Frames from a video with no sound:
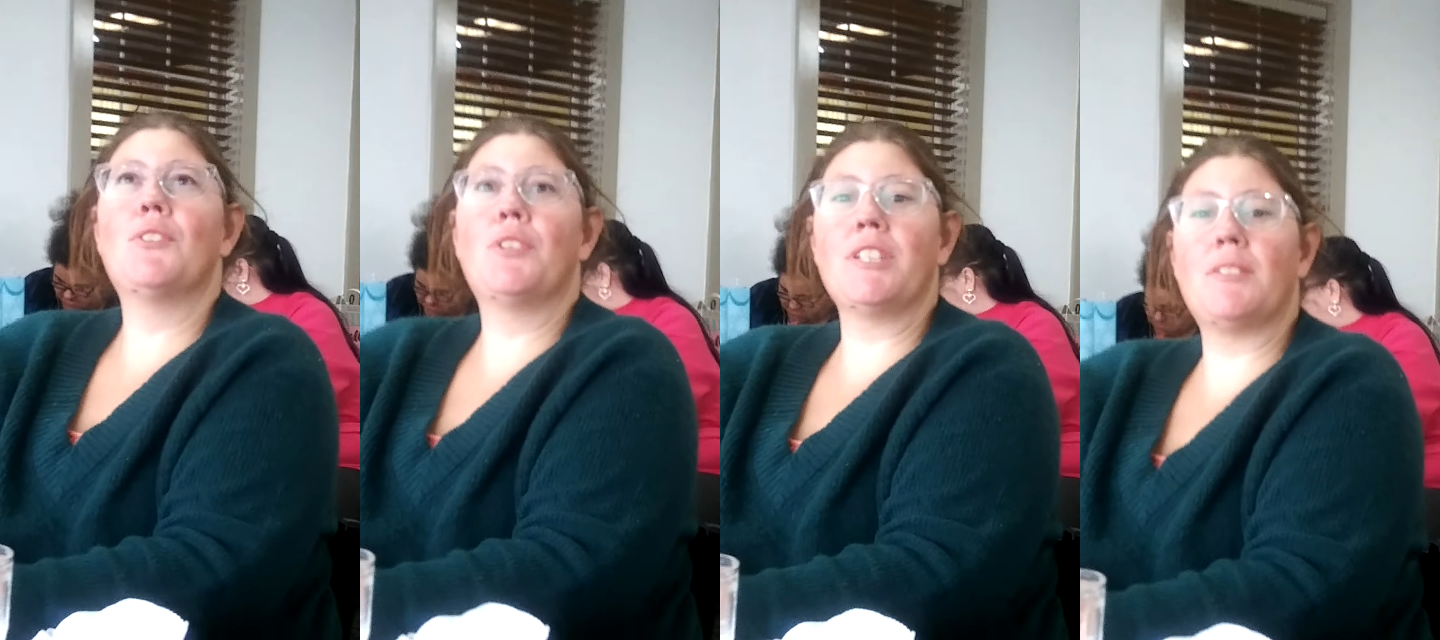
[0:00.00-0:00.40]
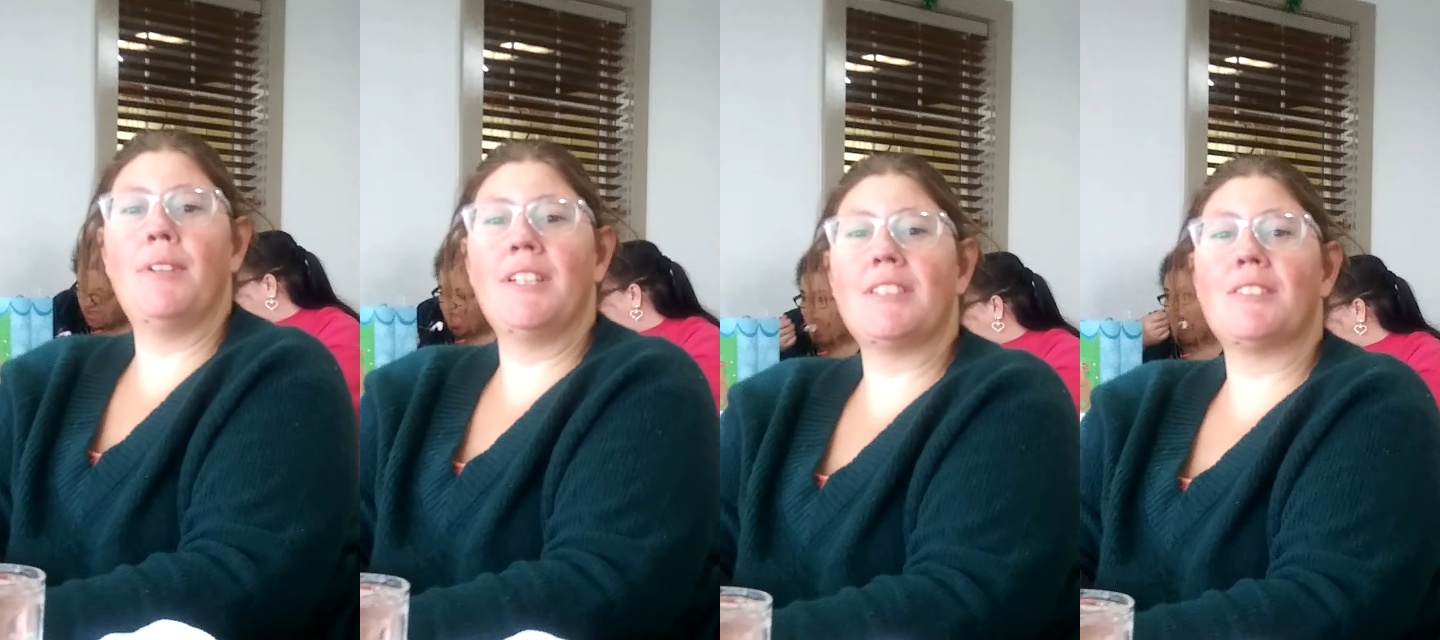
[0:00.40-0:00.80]

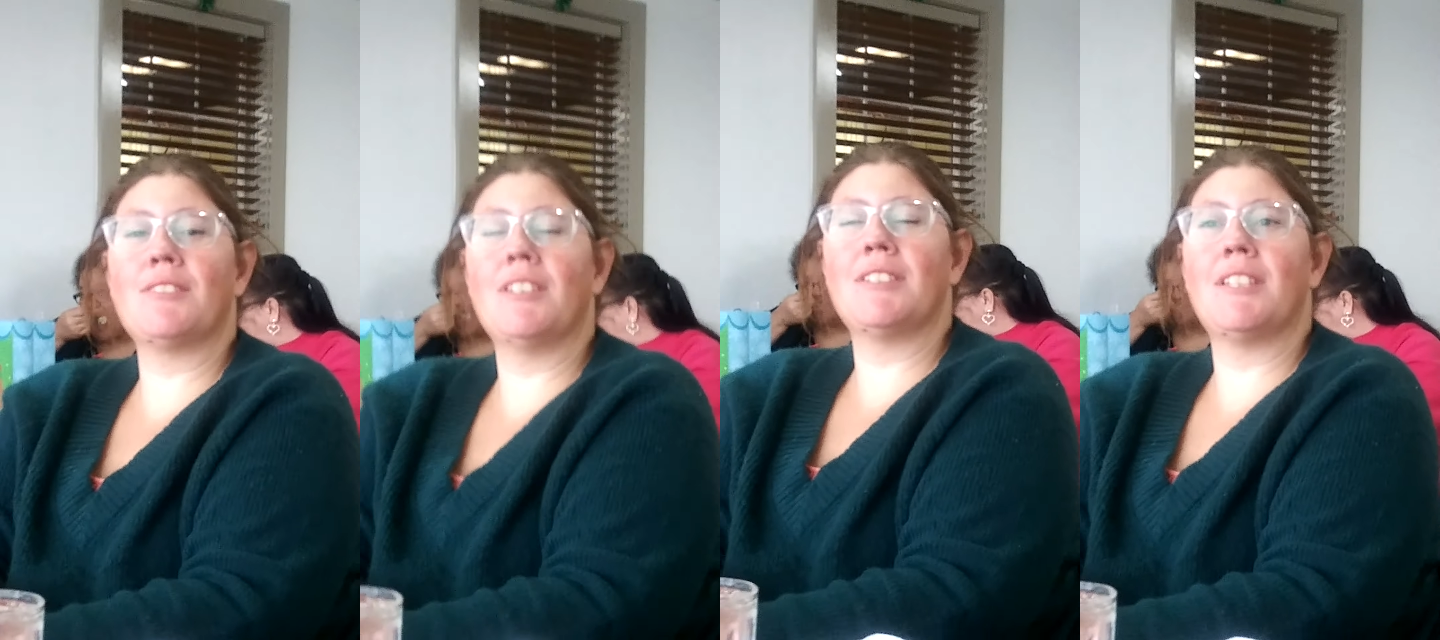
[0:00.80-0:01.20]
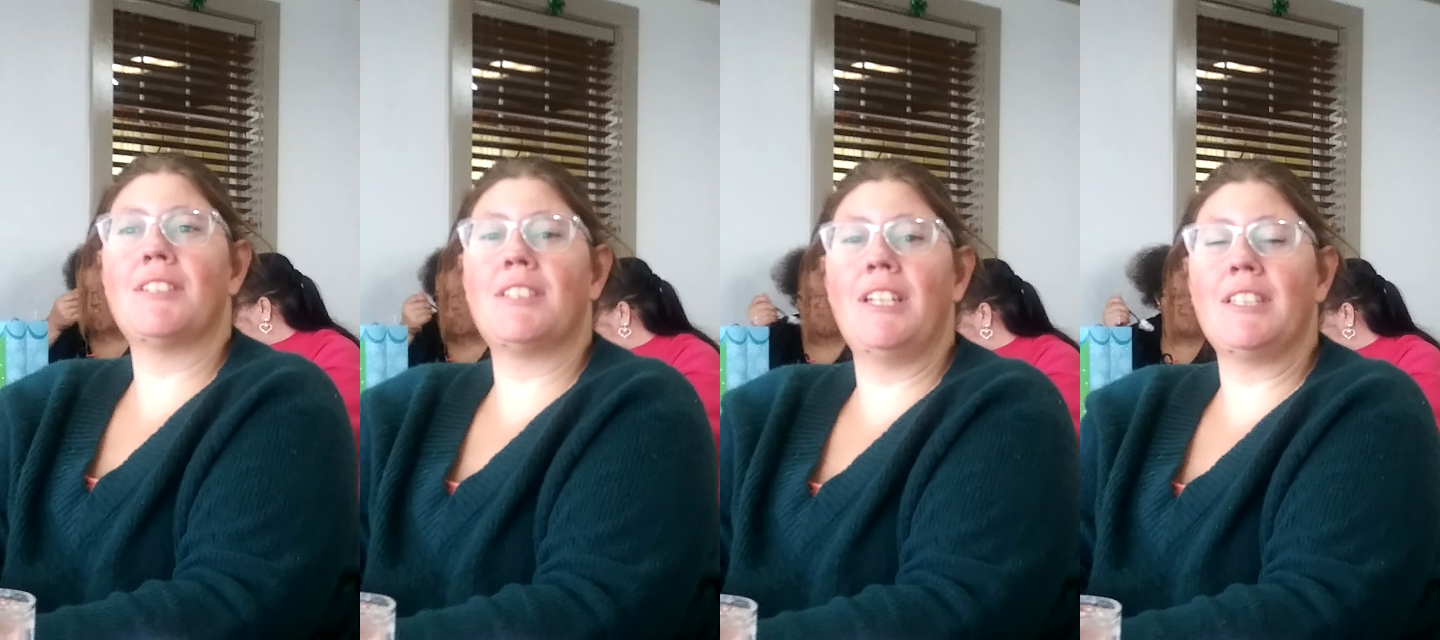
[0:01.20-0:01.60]
Christmas was
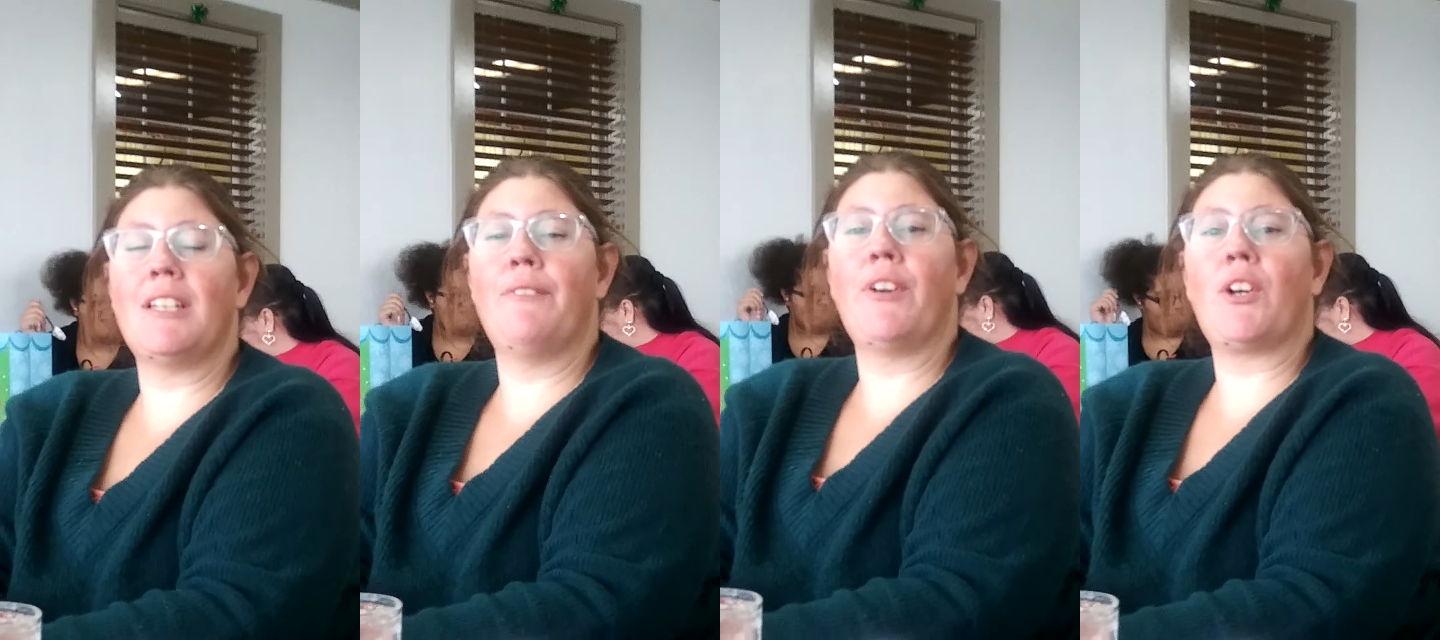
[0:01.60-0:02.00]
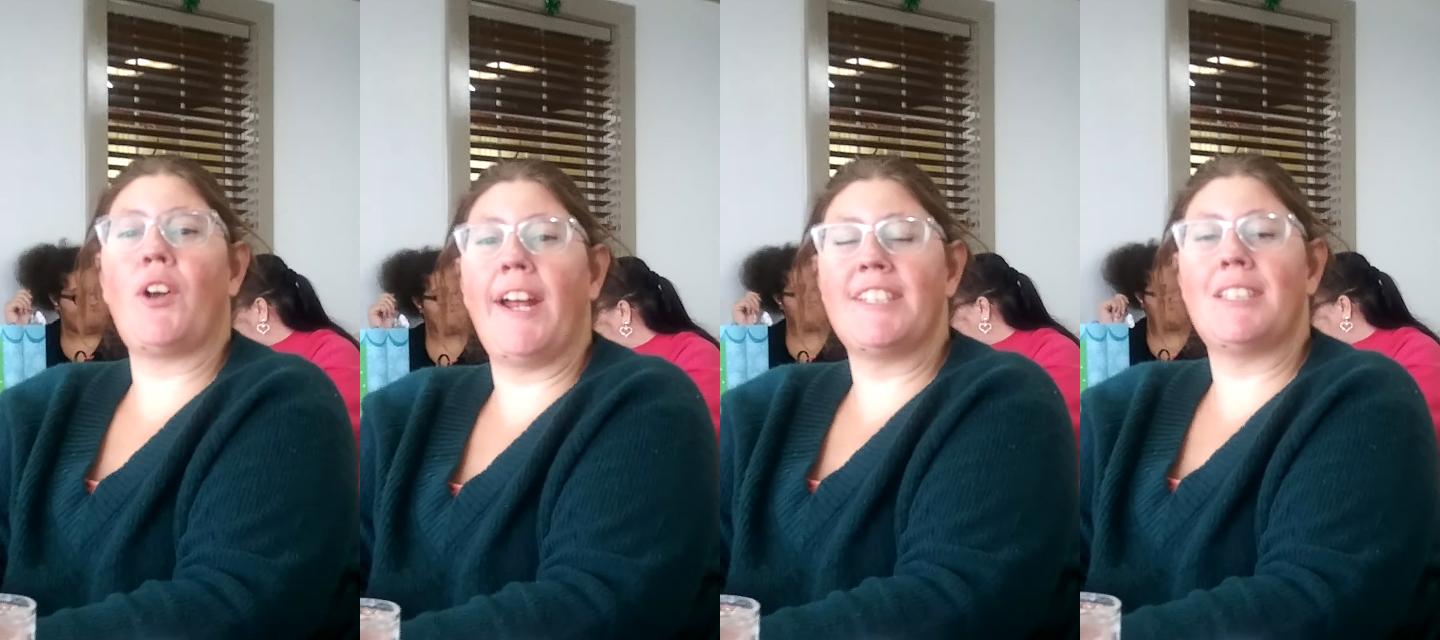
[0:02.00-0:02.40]
a season
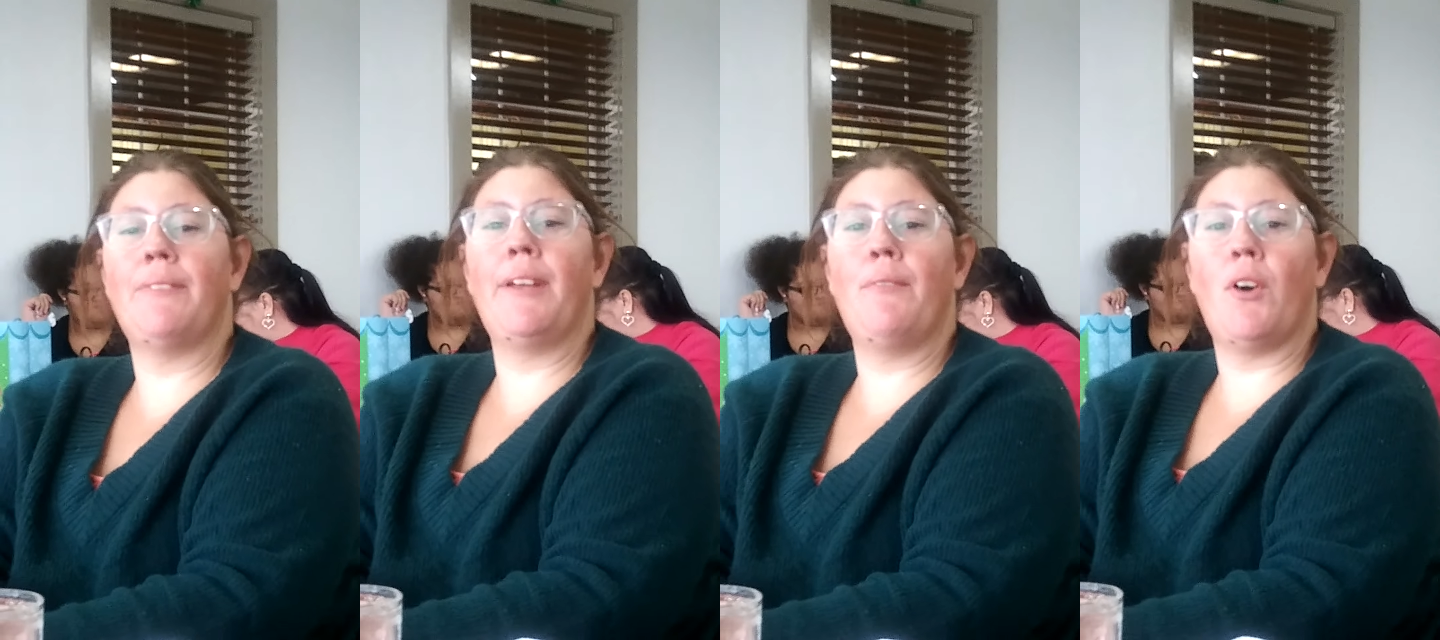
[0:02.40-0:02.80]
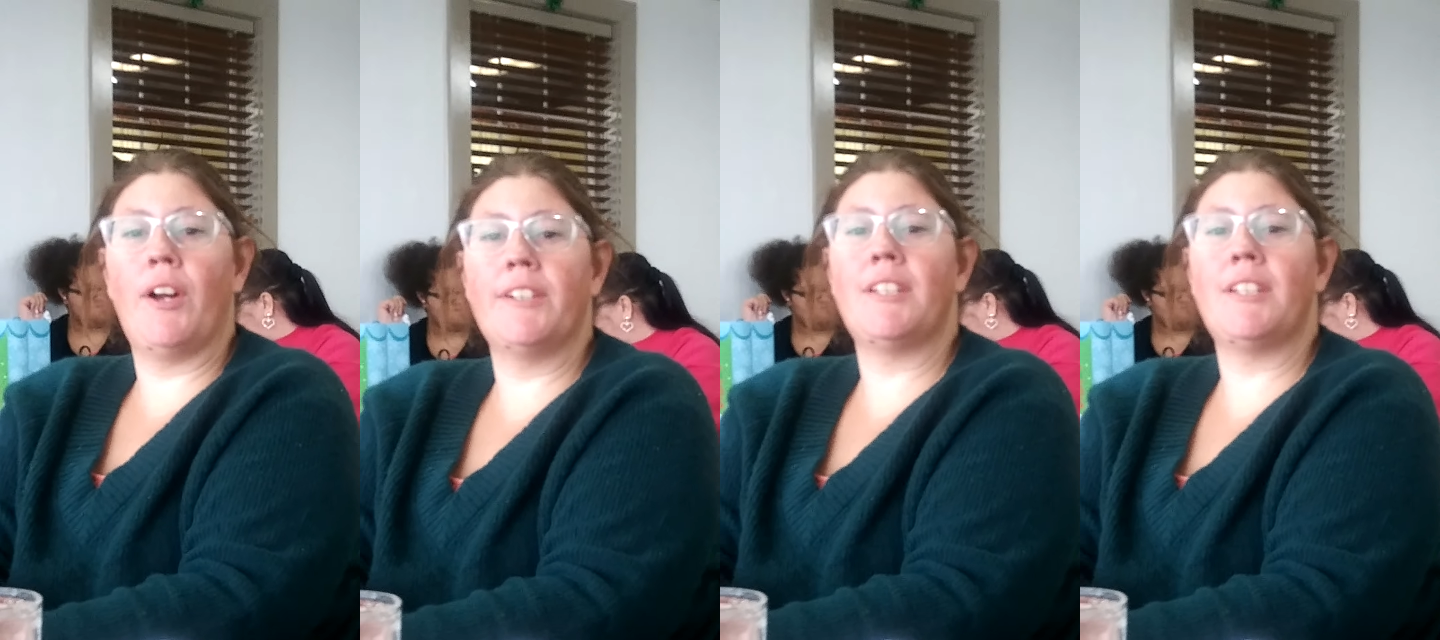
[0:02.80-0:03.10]
for Christ to be born,